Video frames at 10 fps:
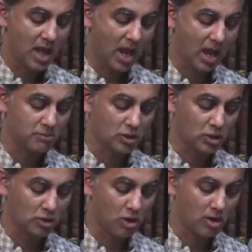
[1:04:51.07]
I am not
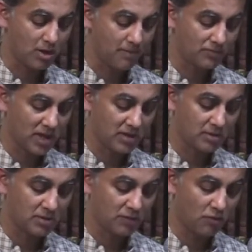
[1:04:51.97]
at all
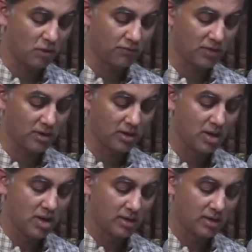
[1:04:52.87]
adept at warfare.